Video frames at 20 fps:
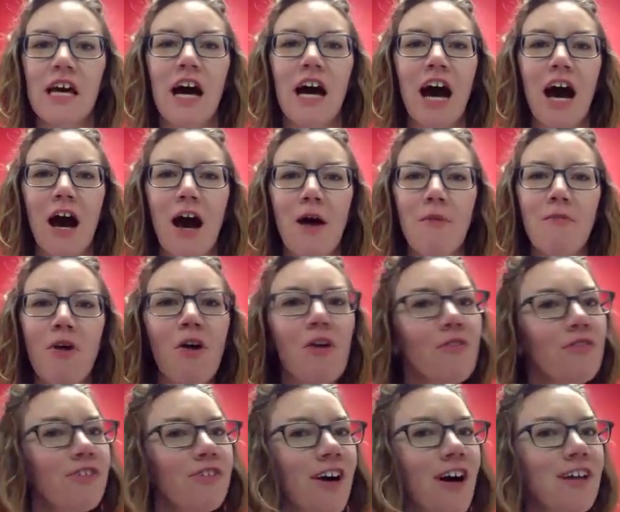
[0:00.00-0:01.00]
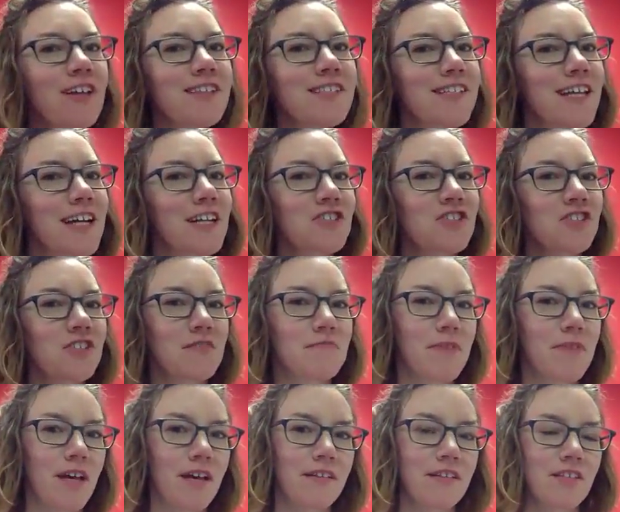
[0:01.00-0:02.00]
Overall, it's actually a
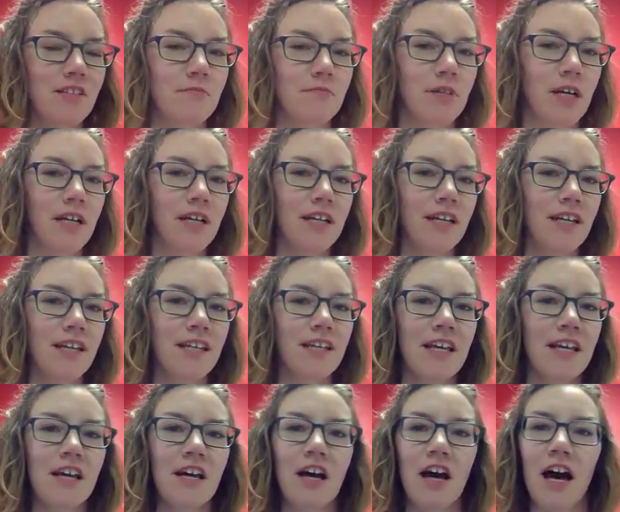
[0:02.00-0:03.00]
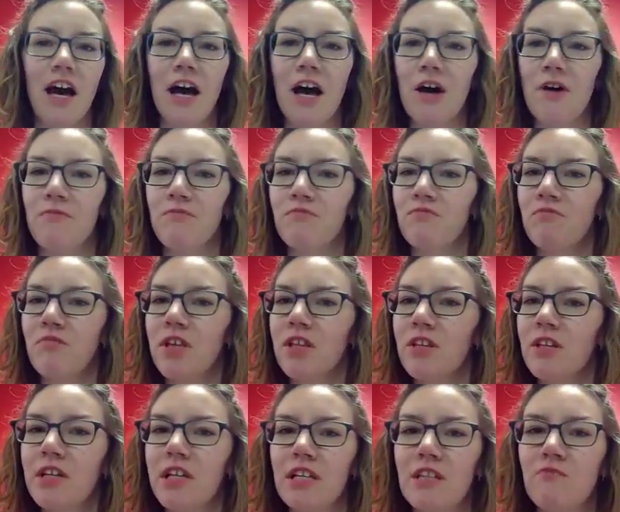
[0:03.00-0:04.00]
balanced market. We
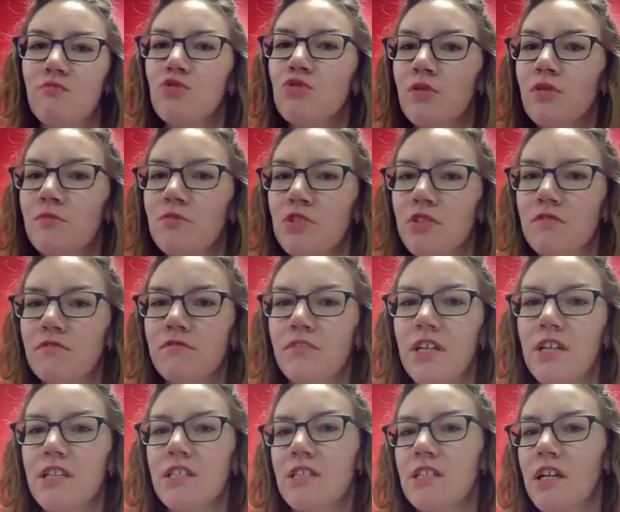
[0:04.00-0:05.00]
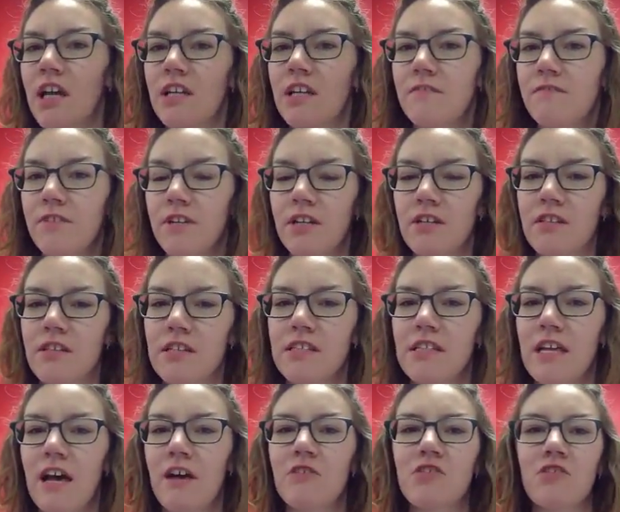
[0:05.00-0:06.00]
look at absorption rates to kind of figure this
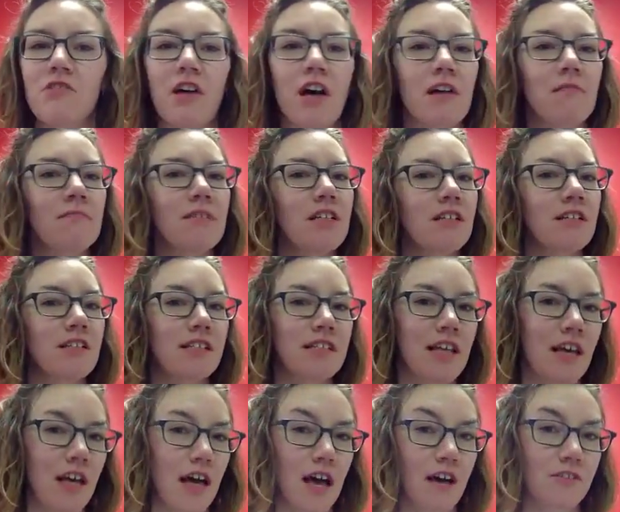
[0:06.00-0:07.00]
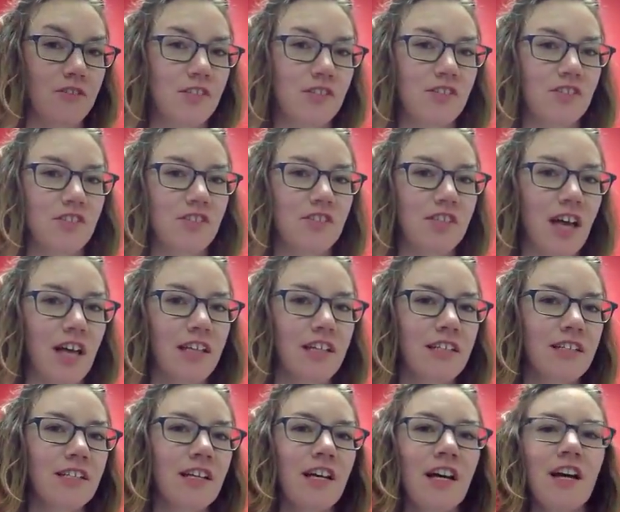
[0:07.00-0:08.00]
out. So how many houses are
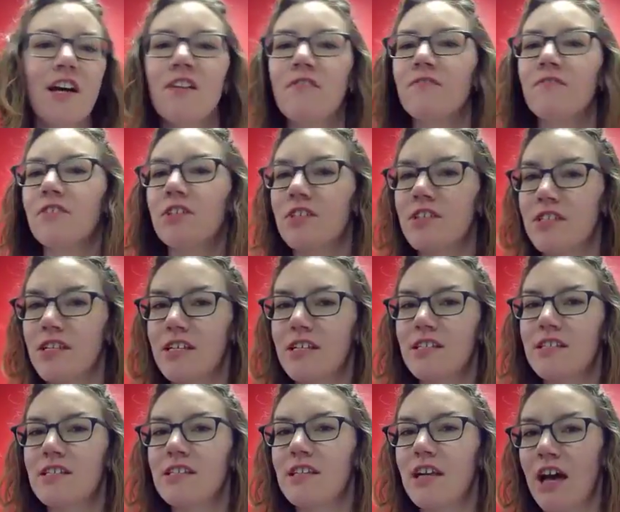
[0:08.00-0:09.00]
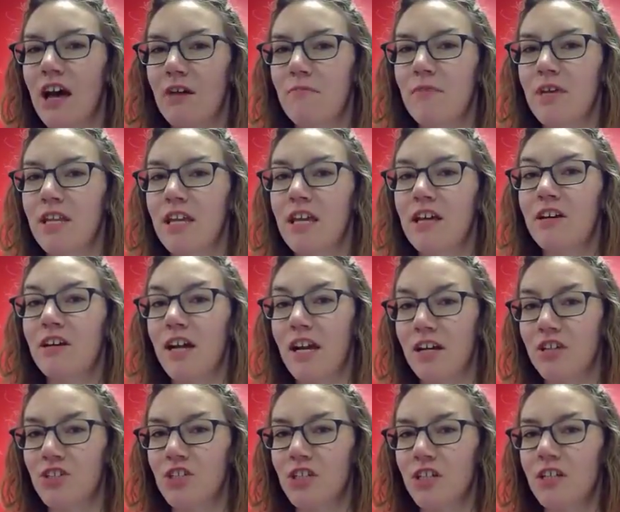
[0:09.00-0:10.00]
selling versus how many are
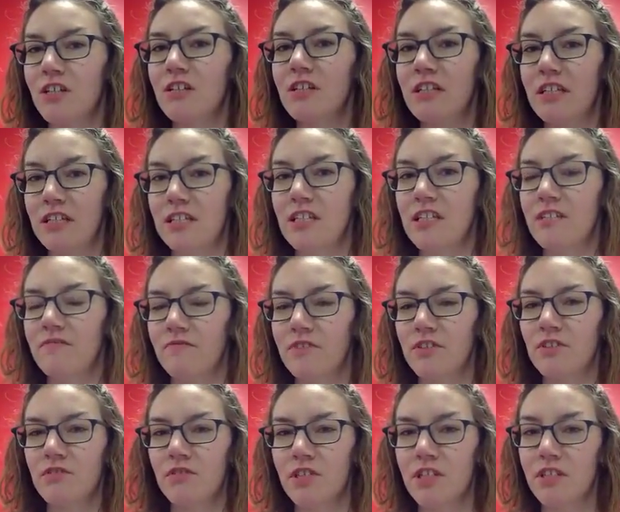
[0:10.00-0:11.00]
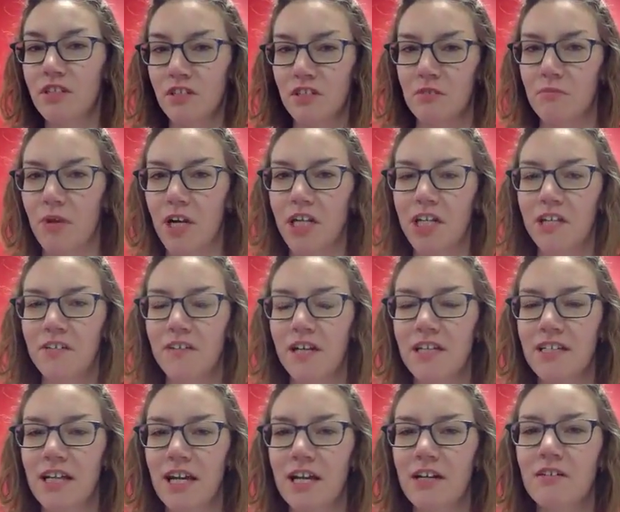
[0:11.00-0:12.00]
actually in inventory on the market right
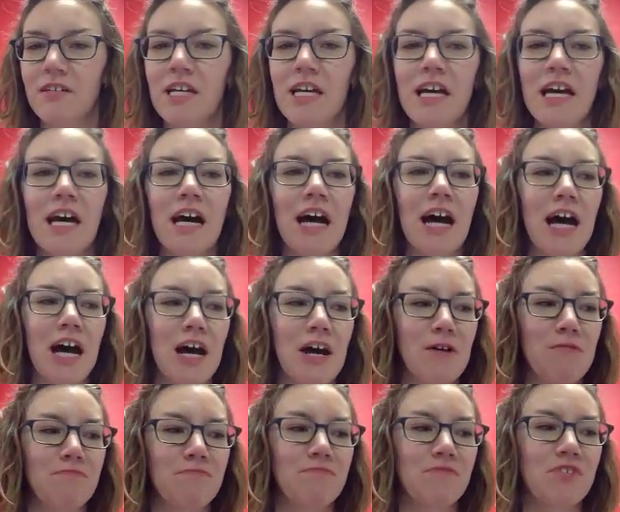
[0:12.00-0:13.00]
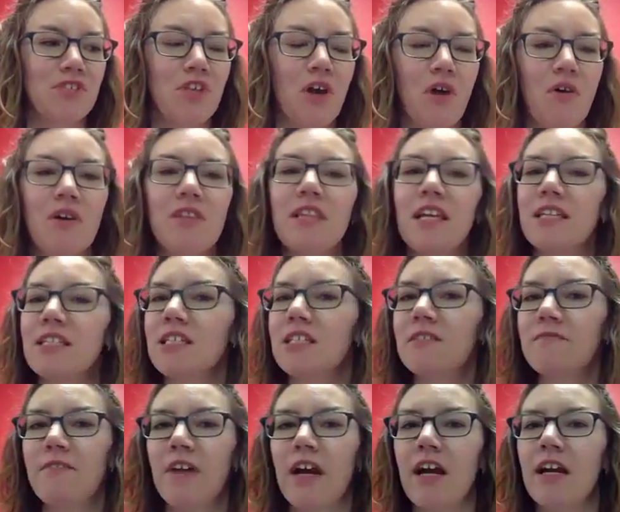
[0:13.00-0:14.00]
now. And that's going
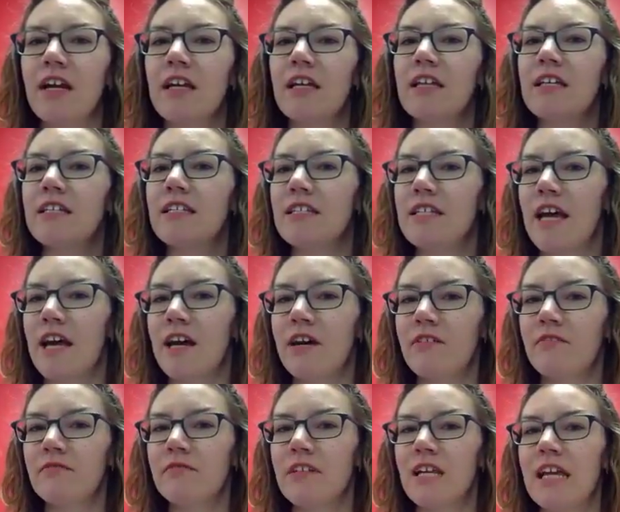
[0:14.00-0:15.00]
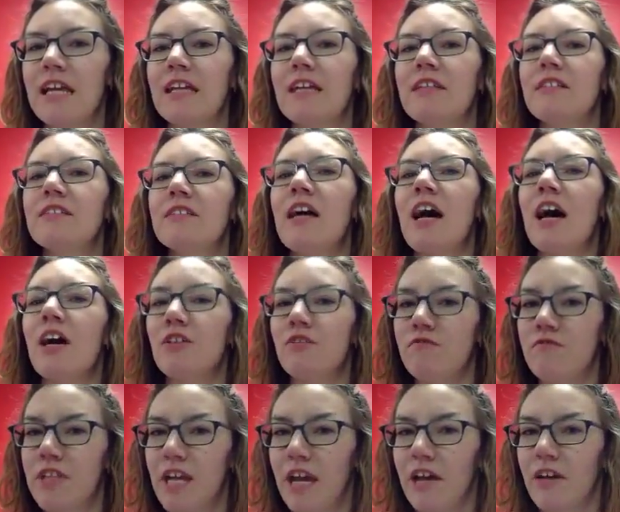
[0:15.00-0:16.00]
to vary in town and out of
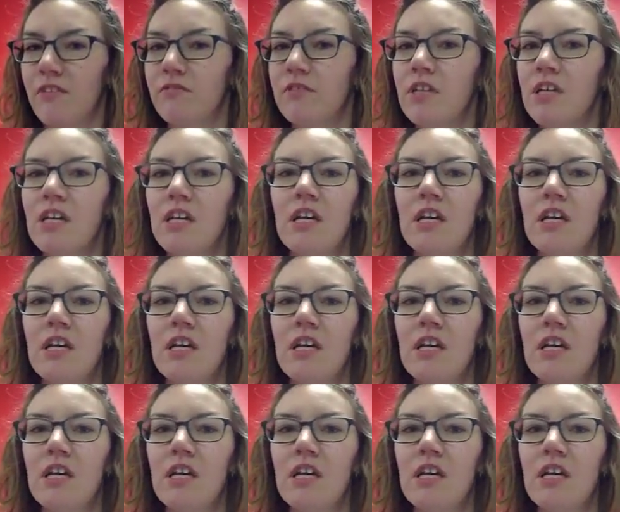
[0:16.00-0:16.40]
town.